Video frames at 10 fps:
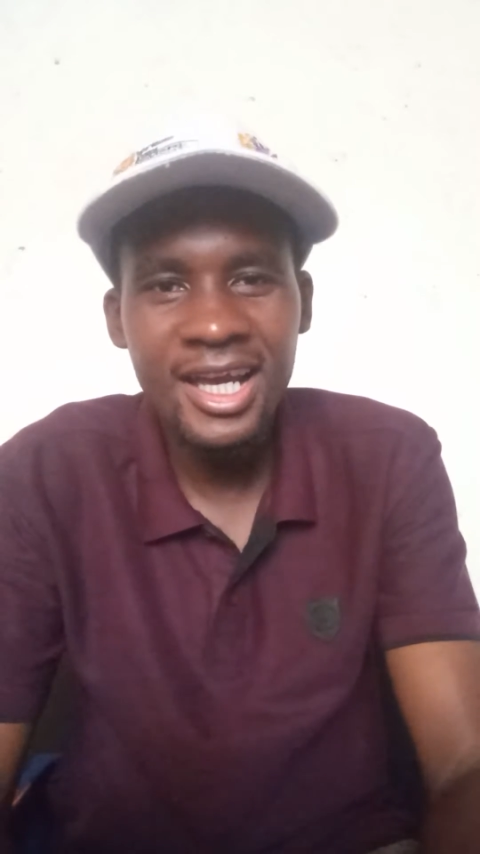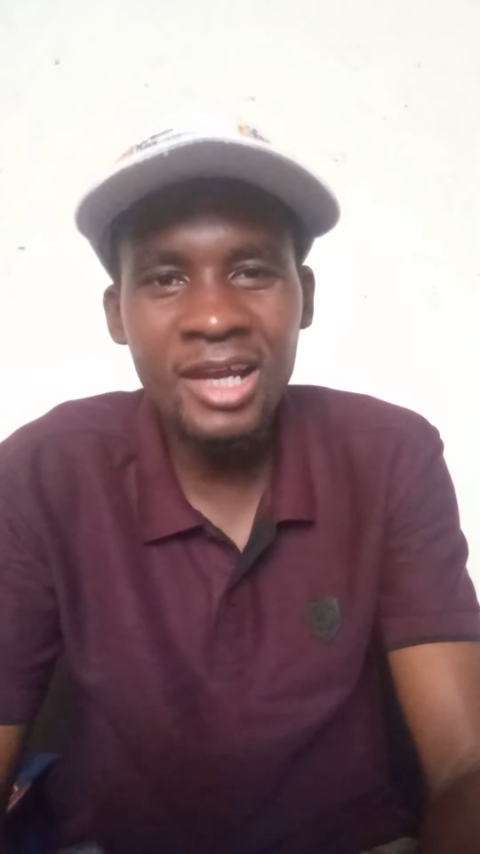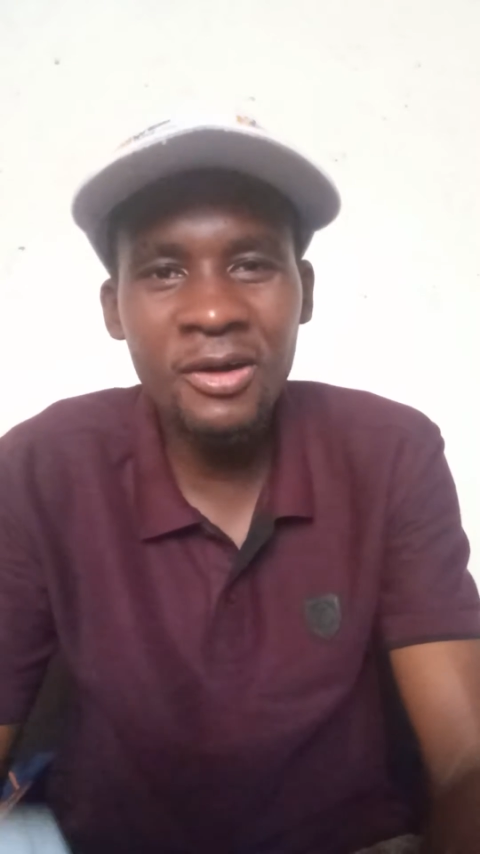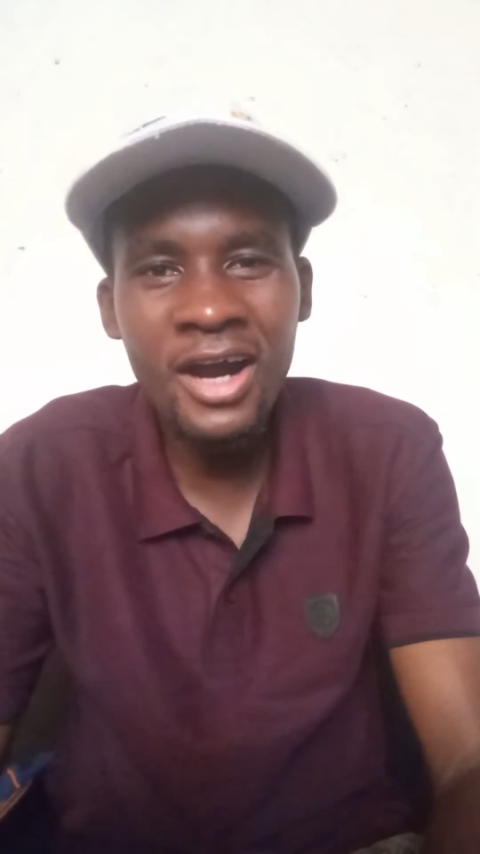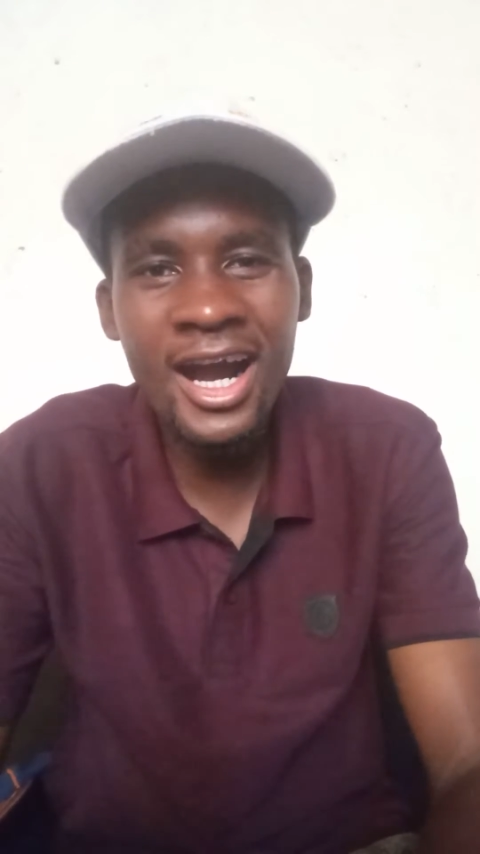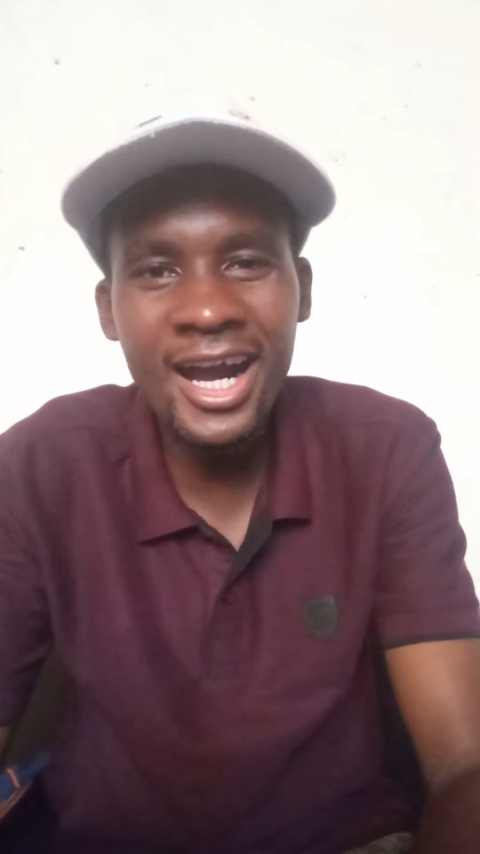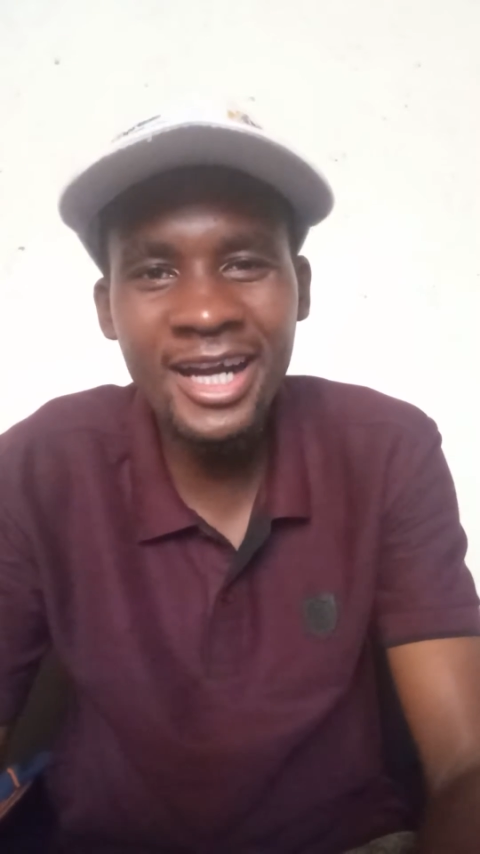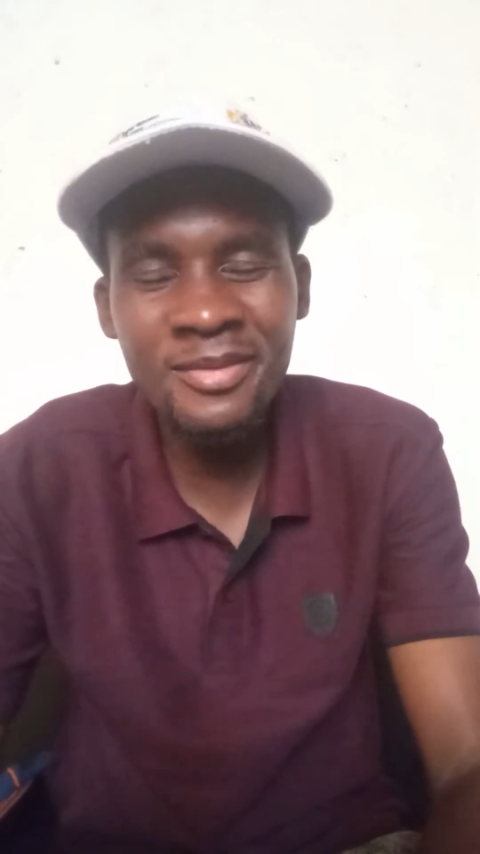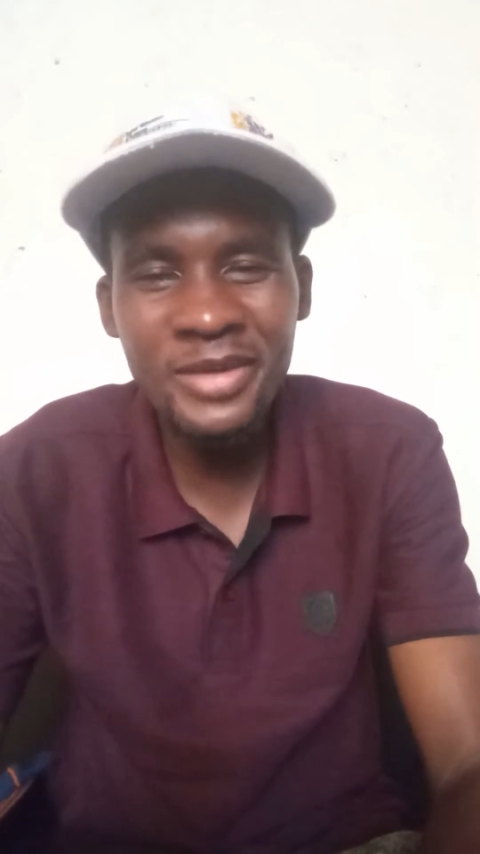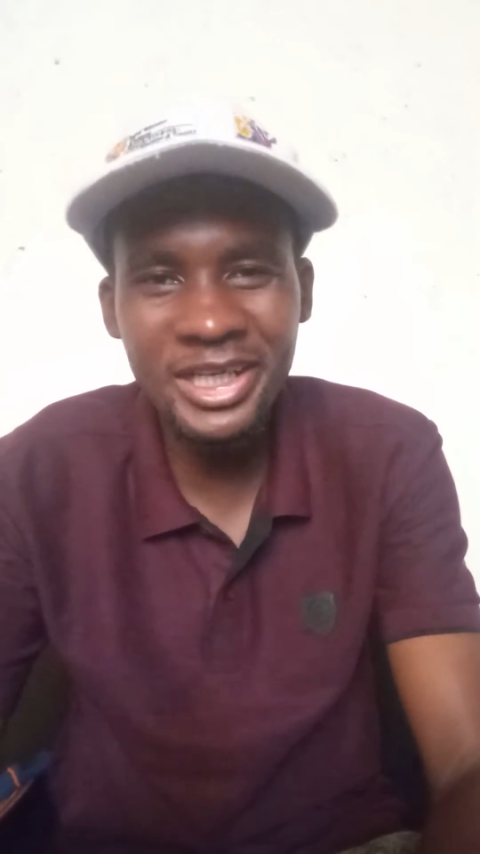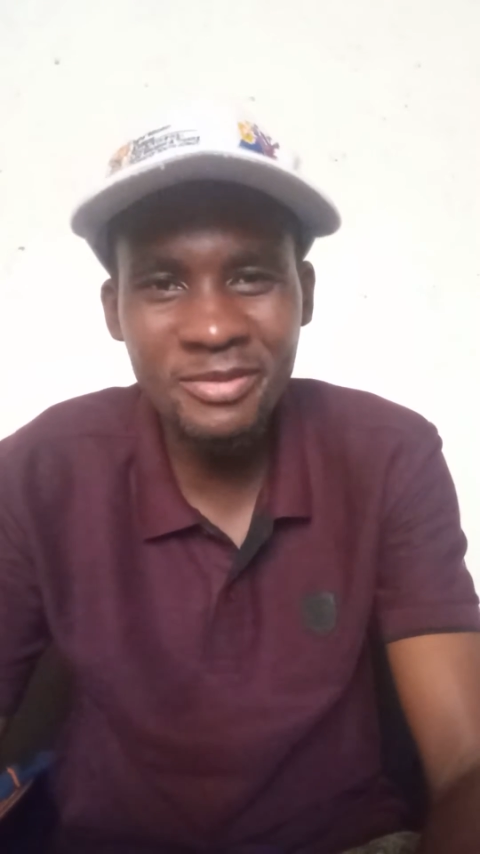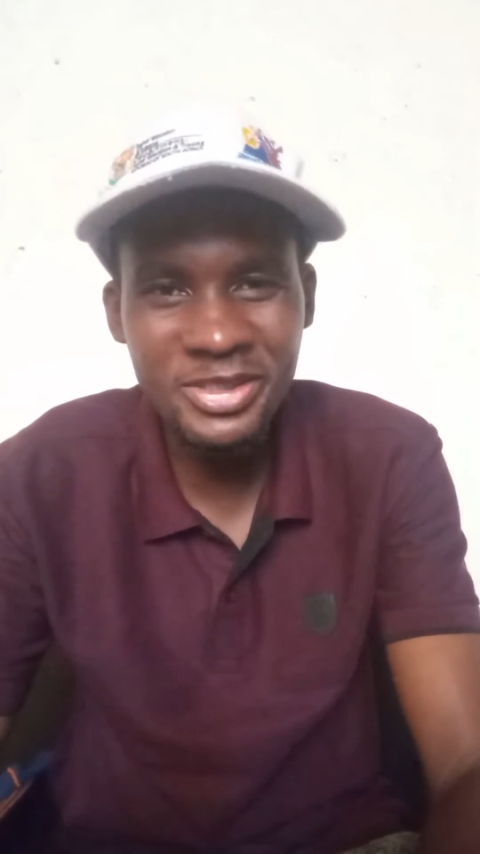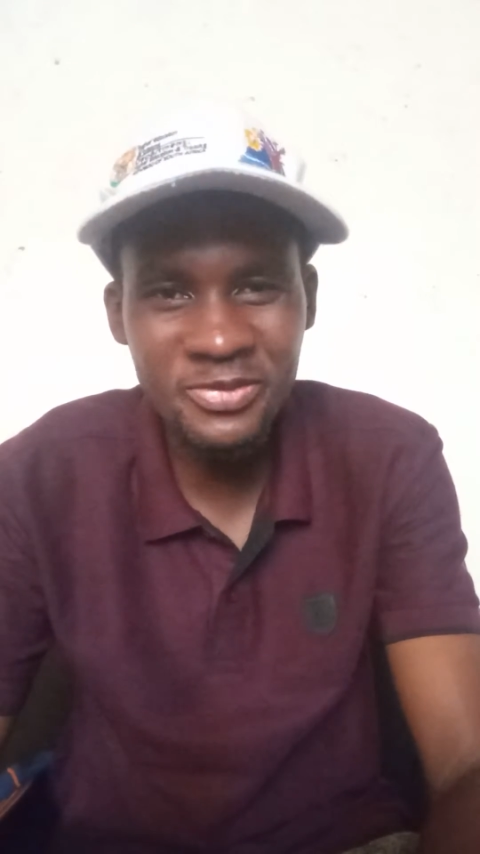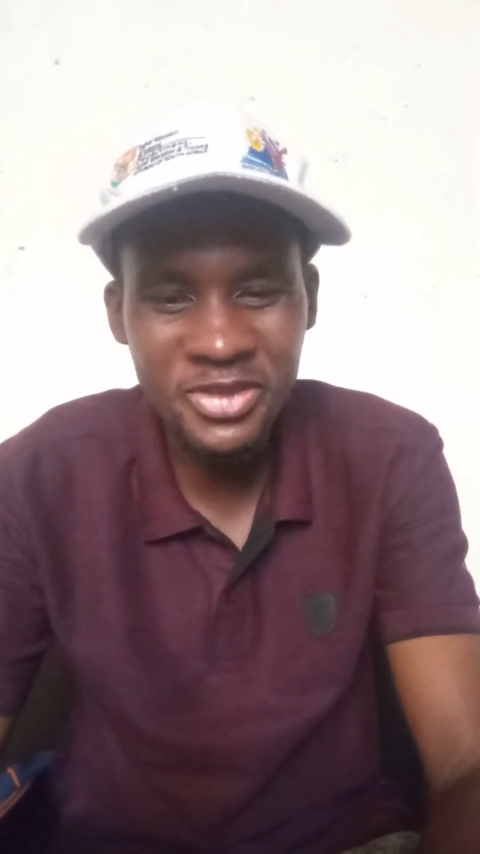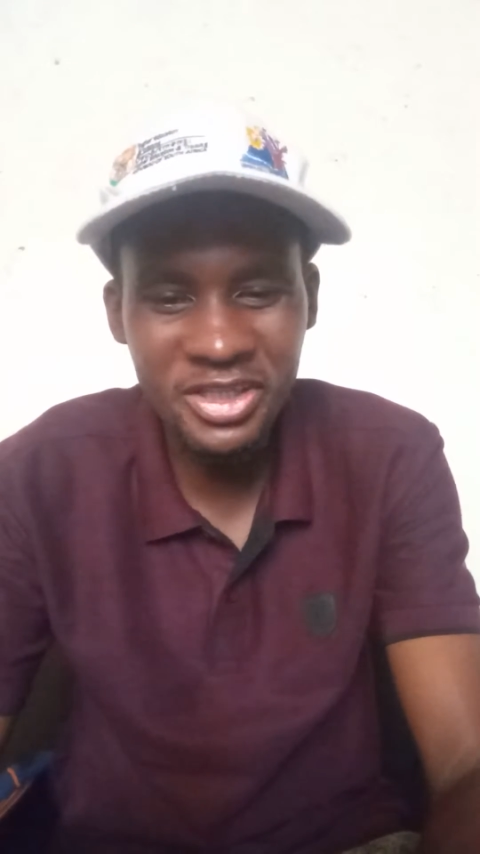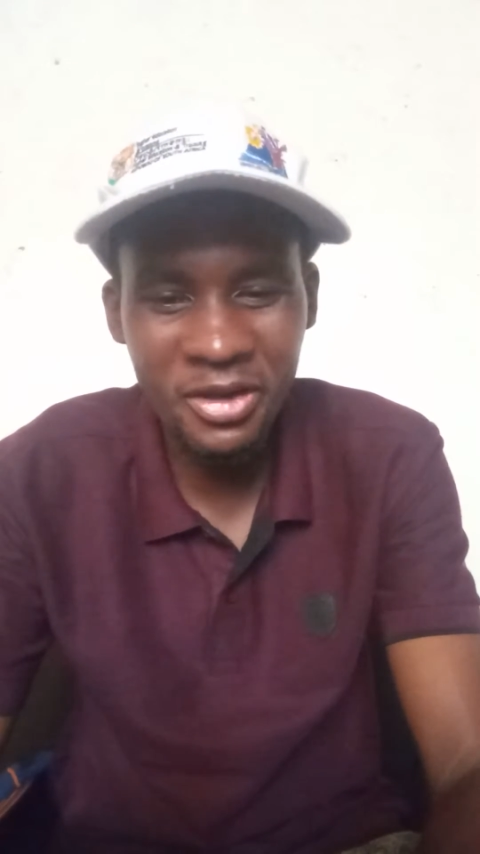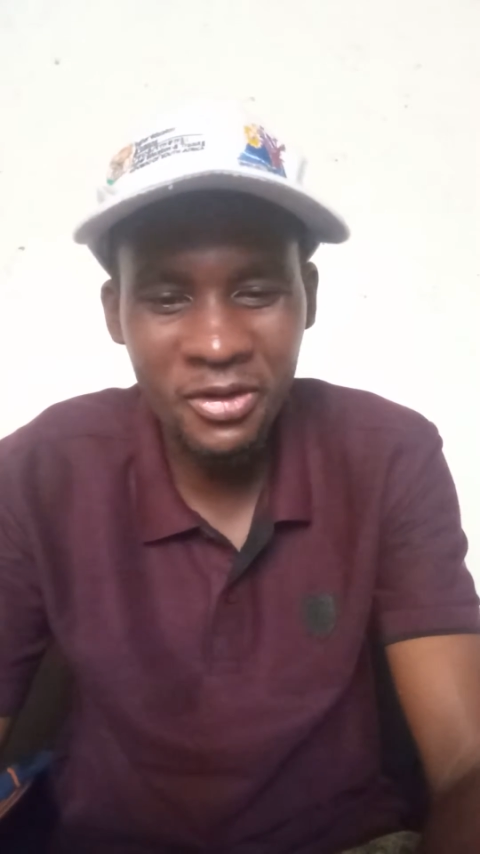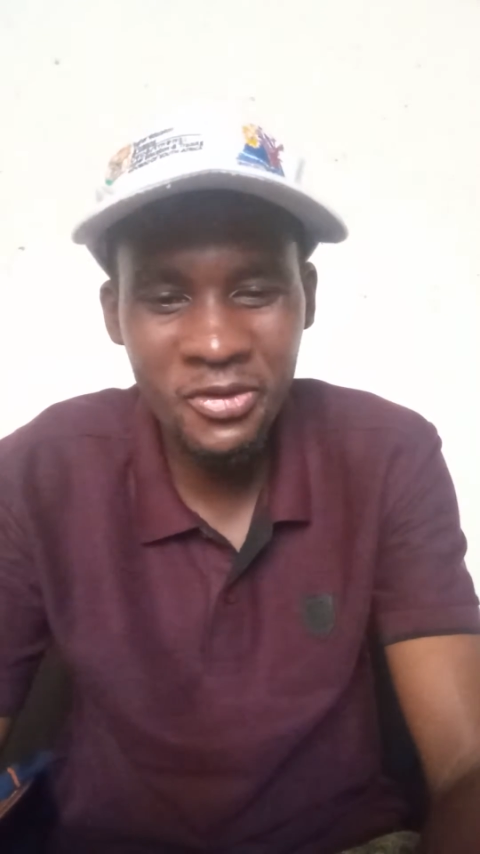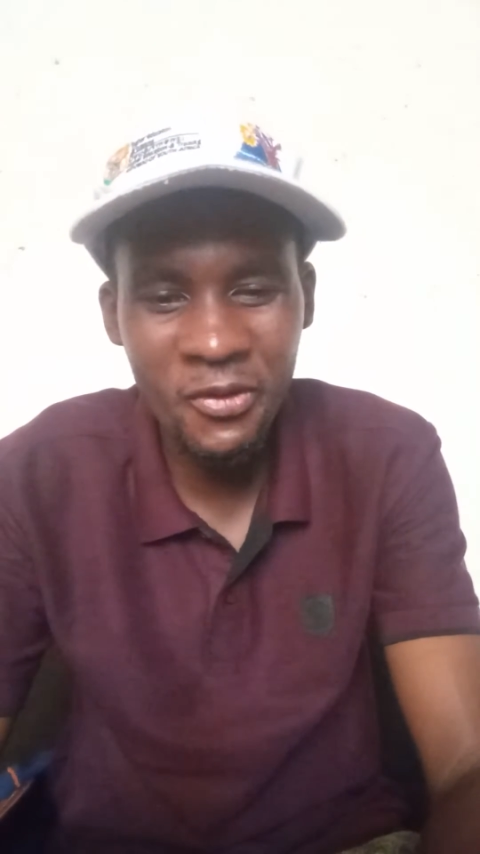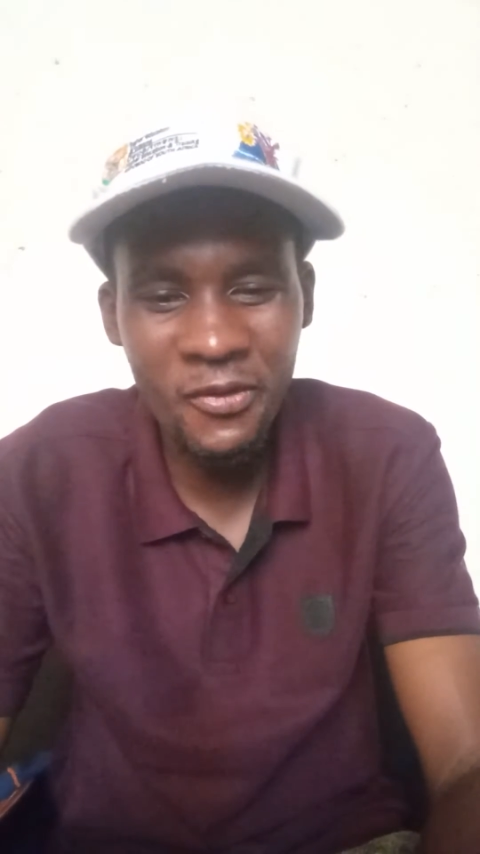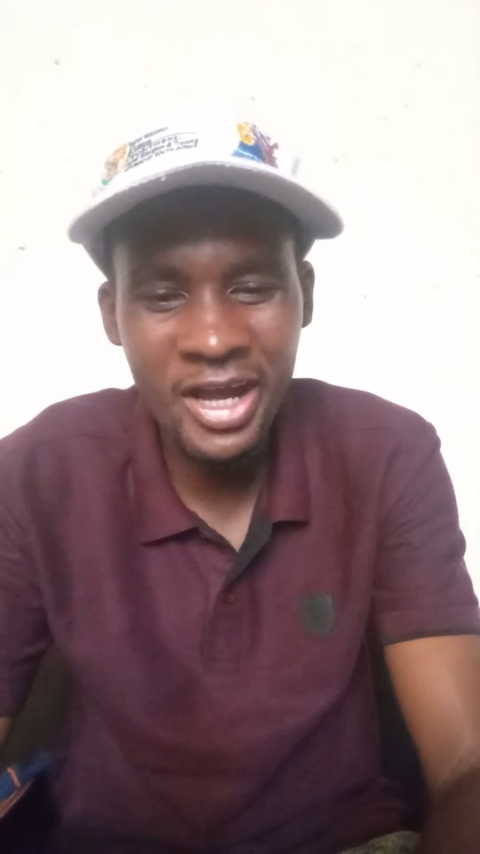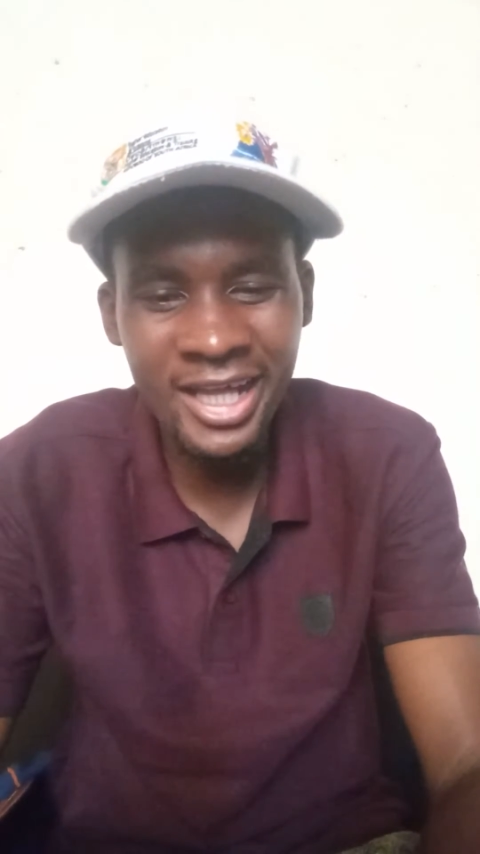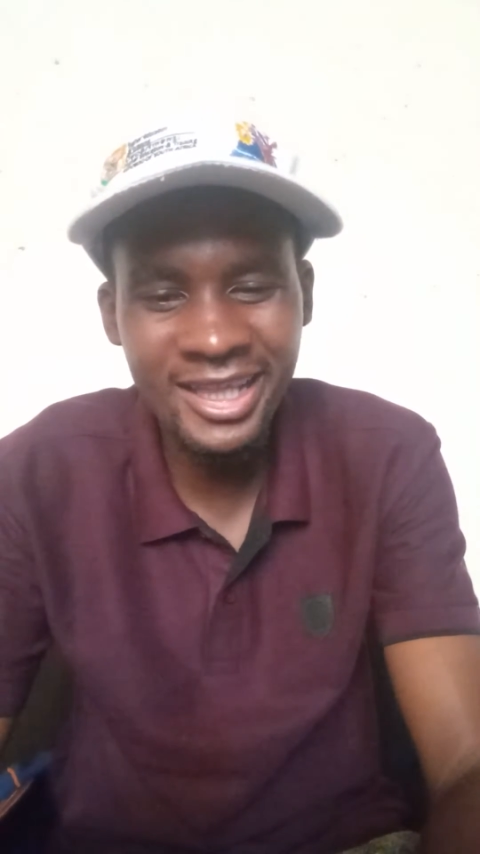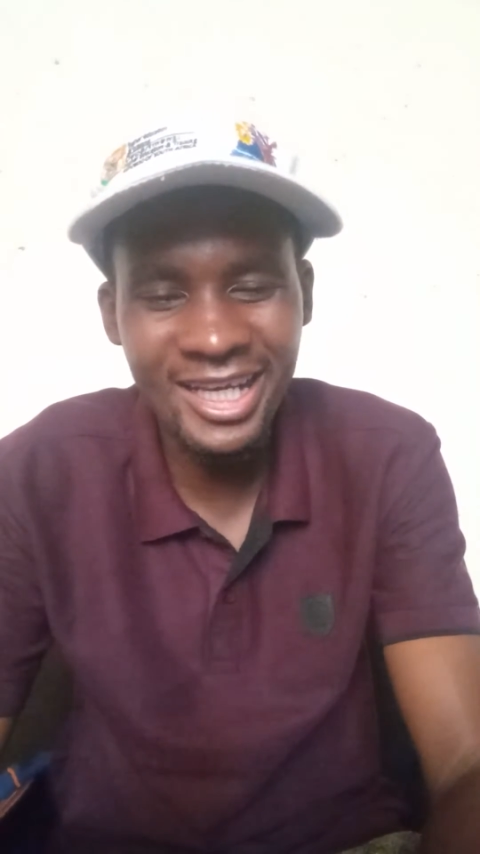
Hello, hi, my name is Mudzweda Rotondwa,